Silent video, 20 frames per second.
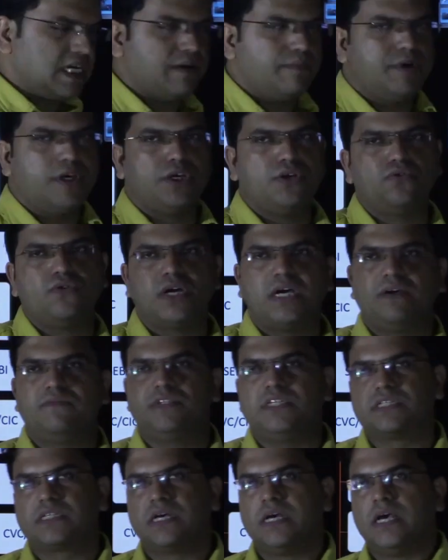C B, you
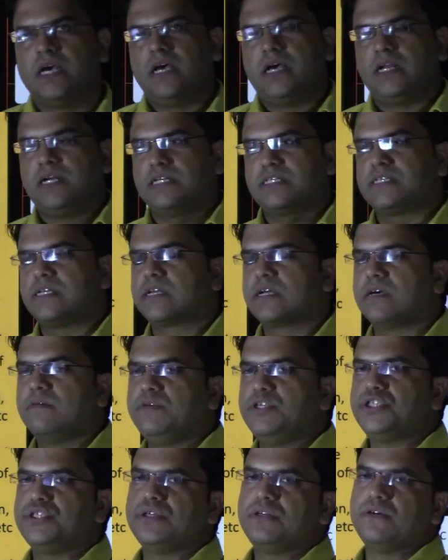have this National
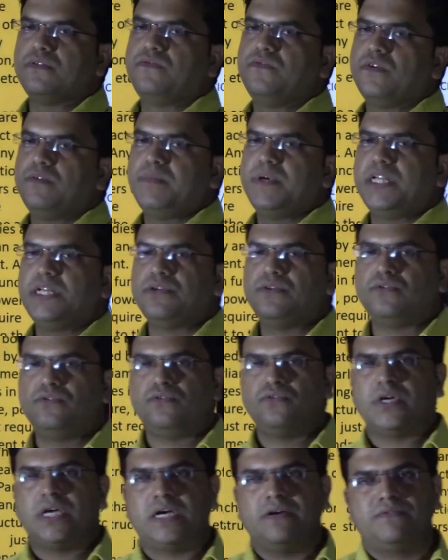Commission of Women, you
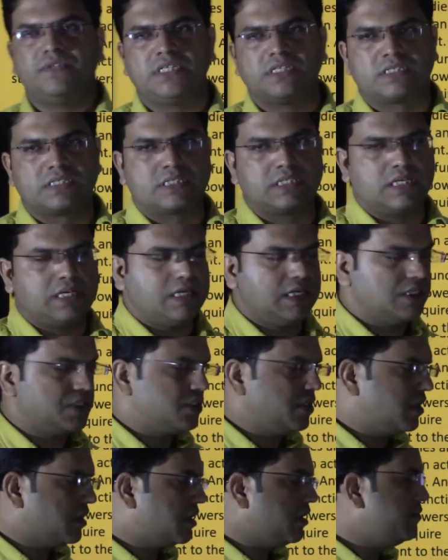do have this uh,
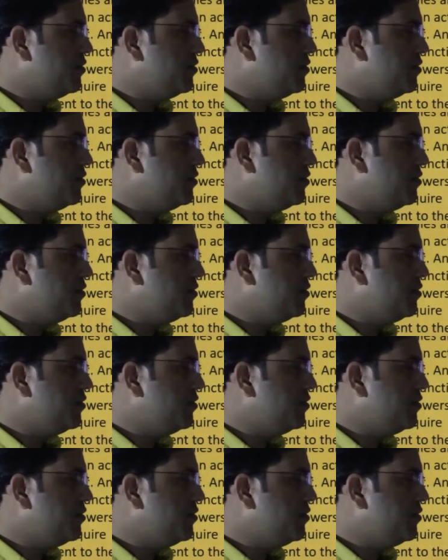National